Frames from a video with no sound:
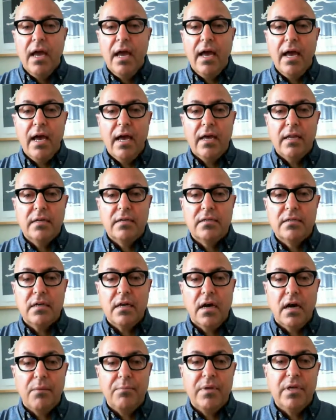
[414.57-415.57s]
And
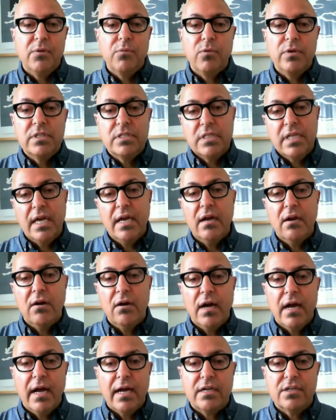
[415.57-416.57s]
it was
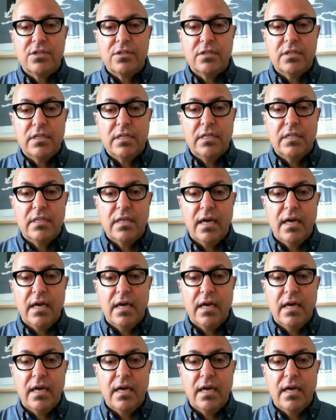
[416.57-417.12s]
there, actually,